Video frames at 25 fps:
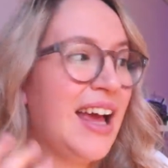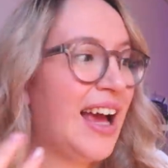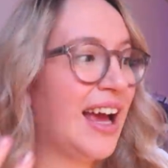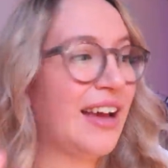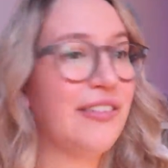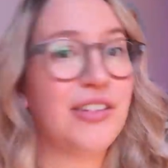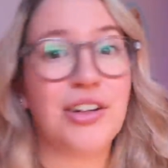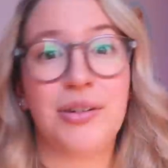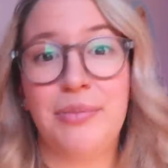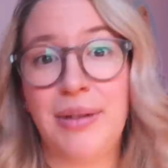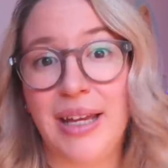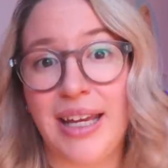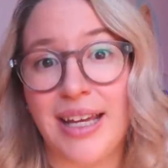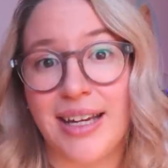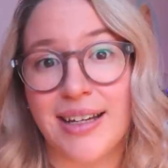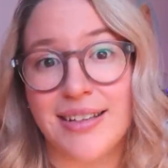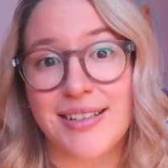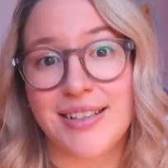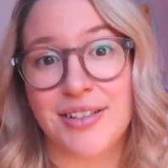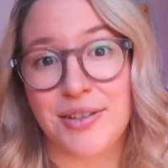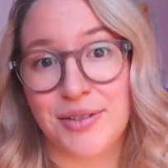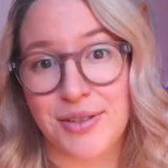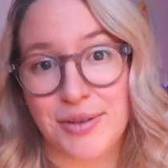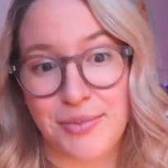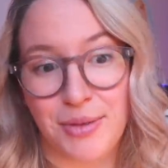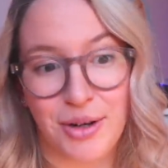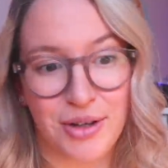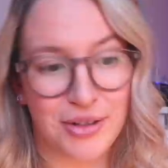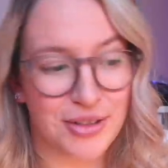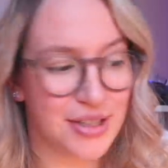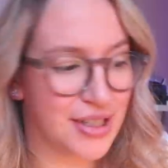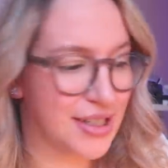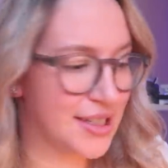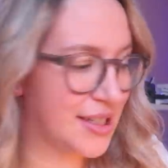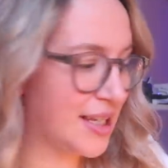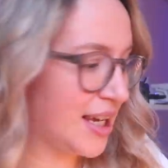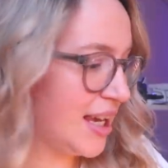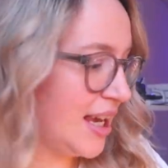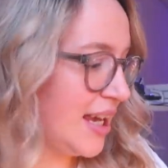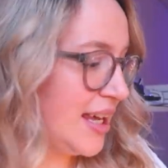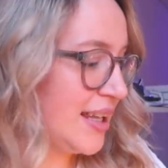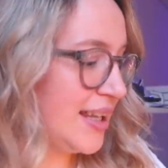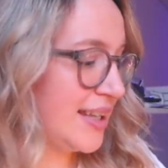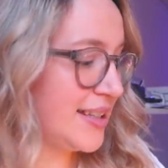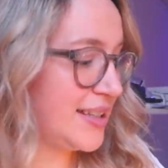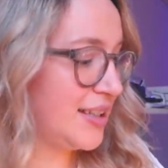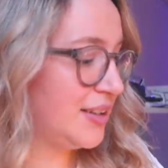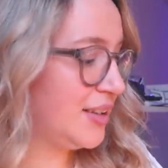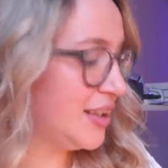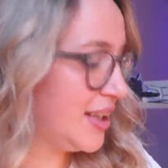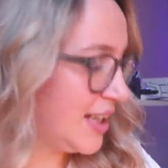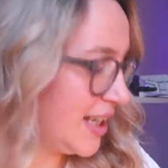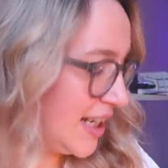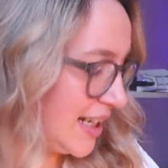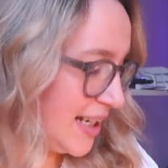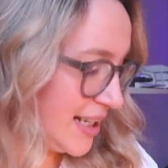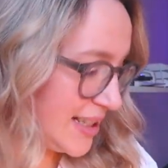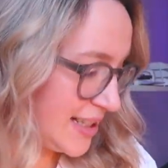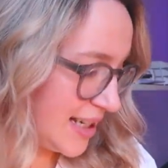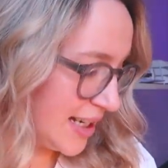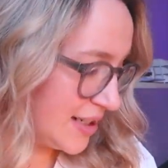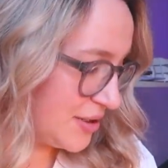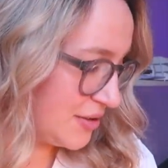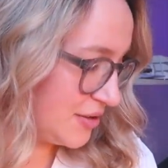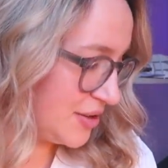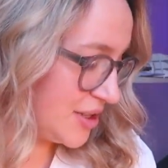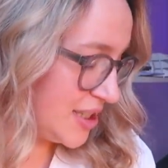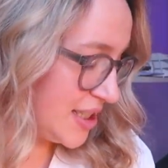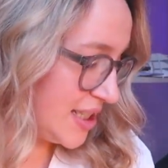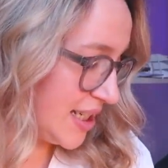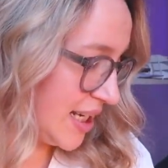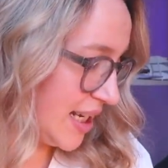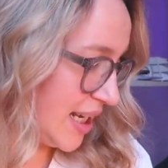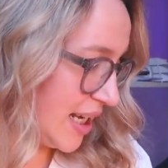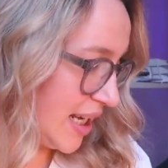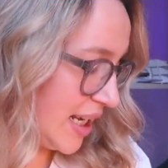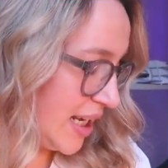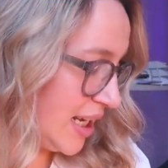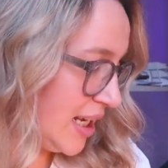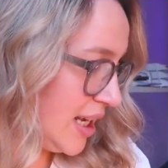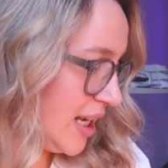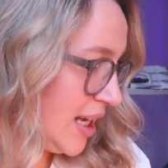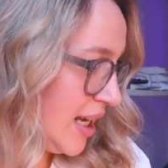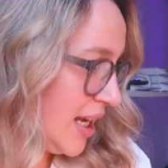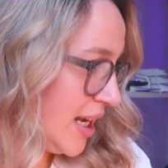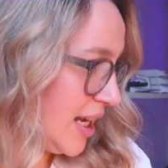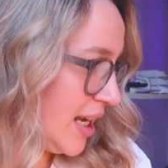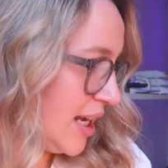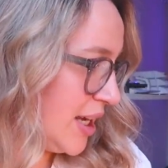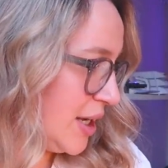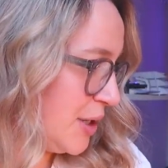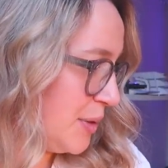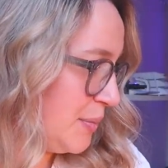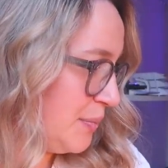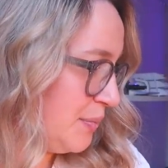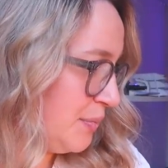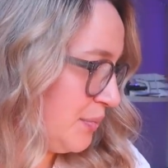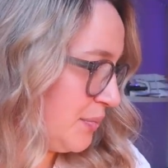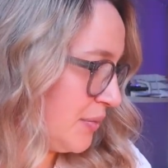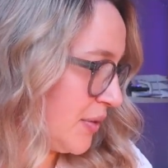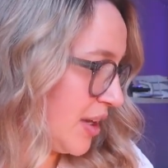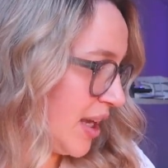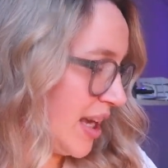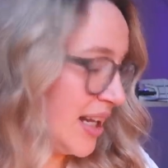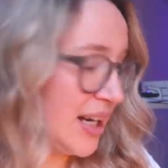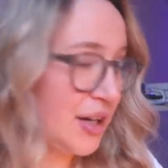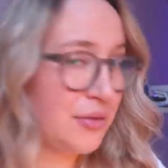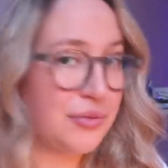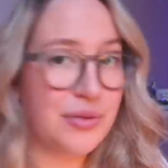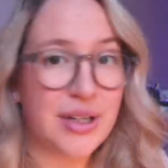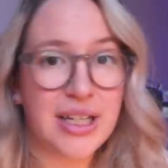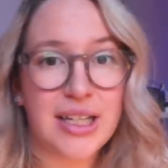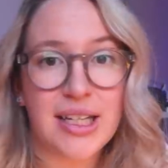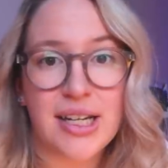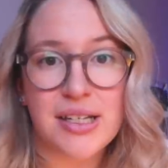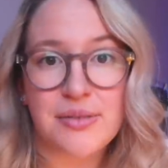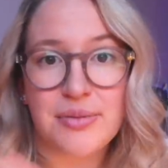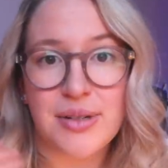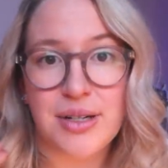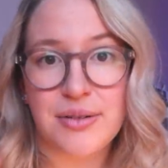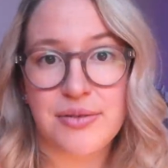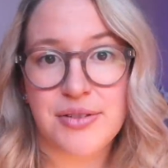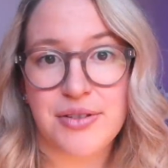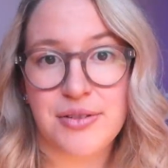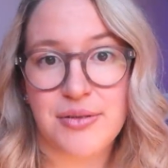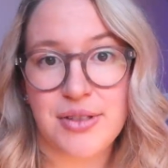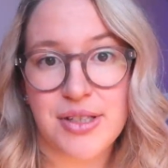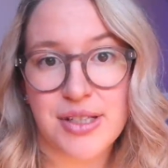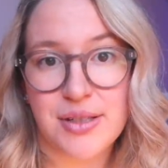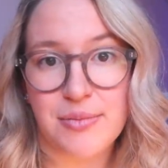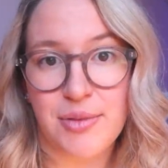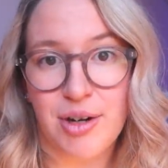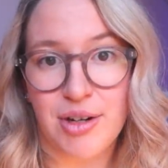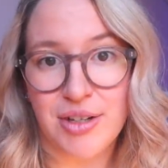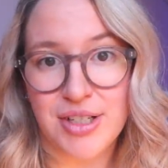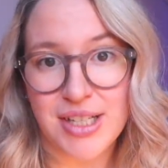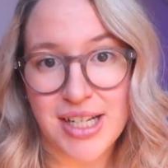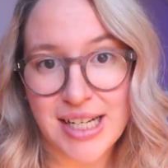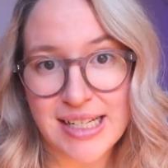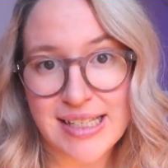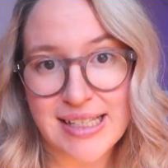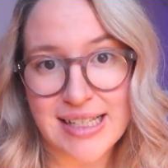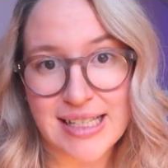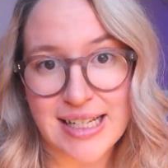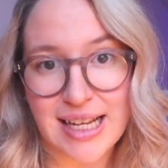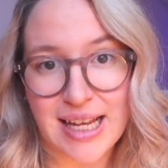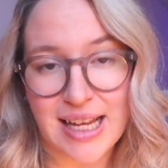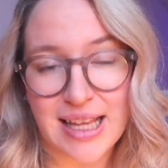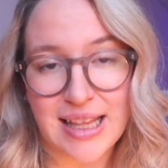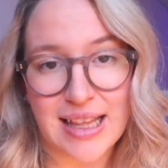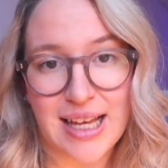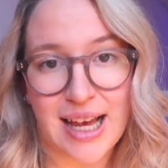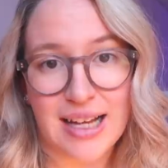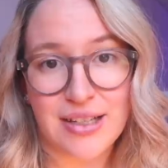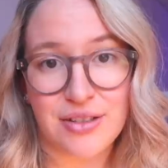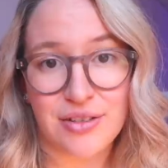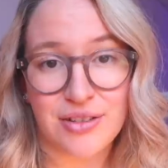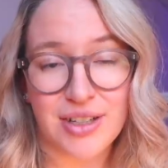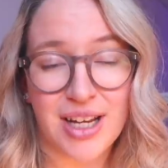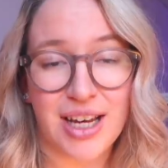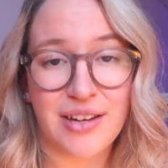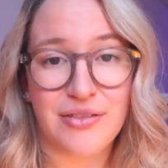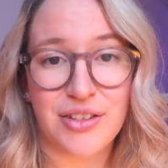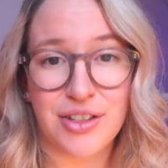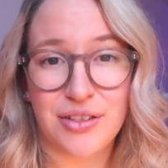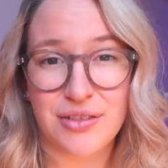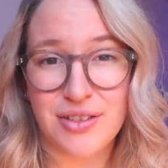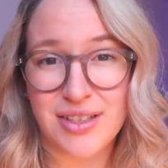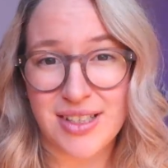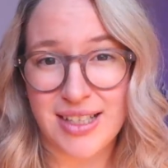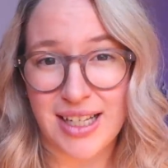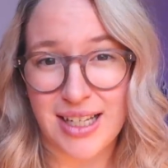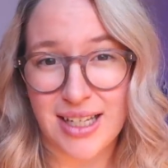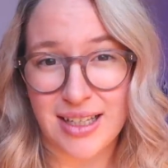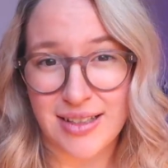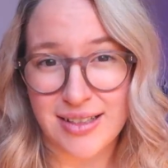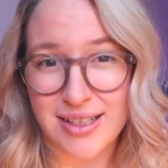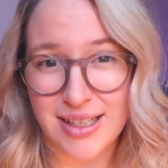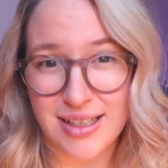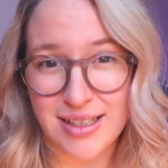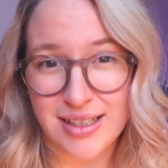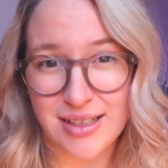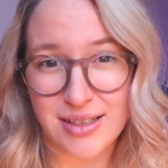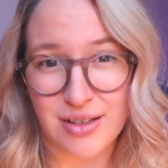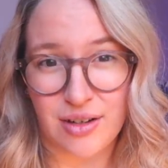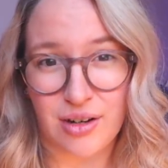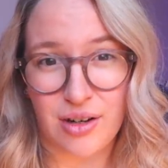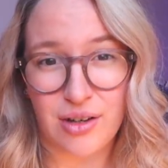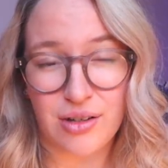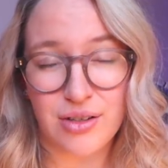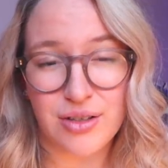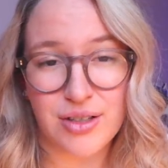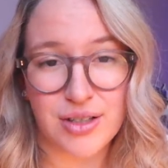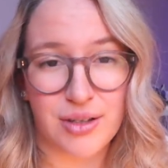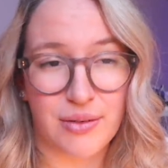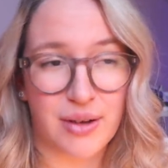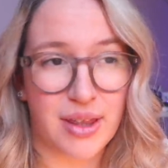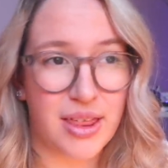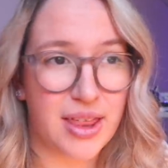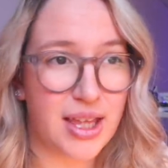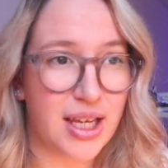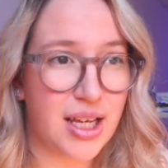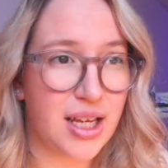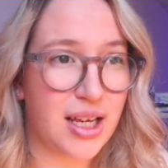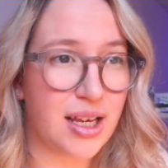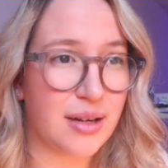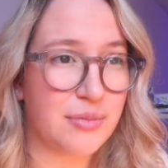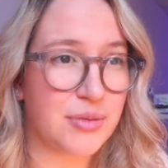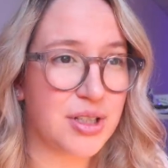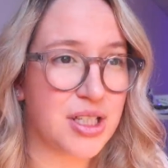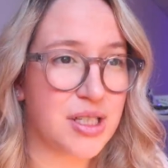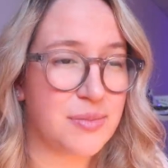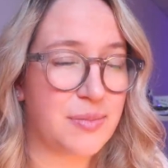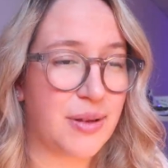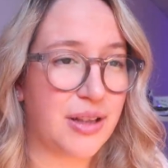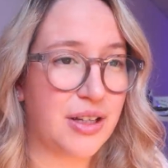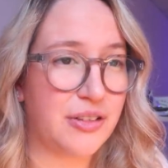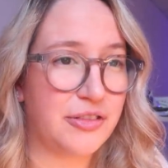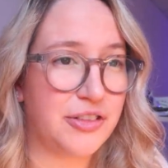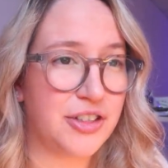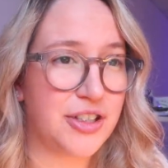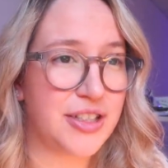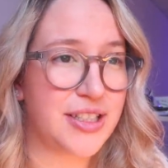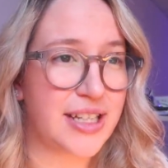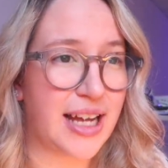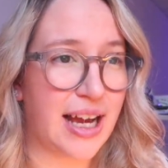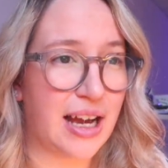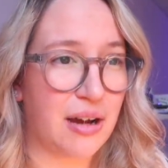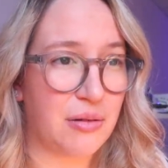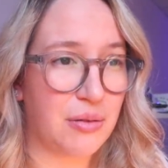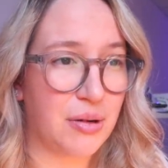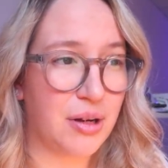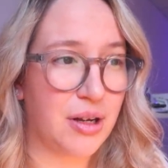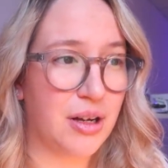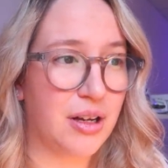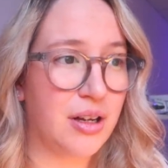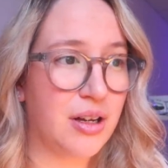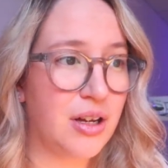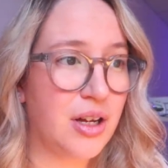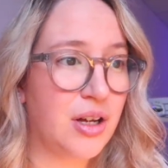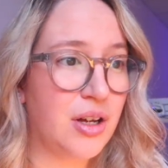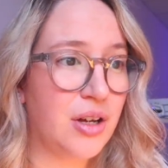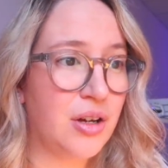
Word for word: I've come here to do some orders. That's the only thing I need to get done today. Um, and I realised when I was doing some orders yesterday that I don't have enough stickers in stock. So I think I'm going to spend the first hour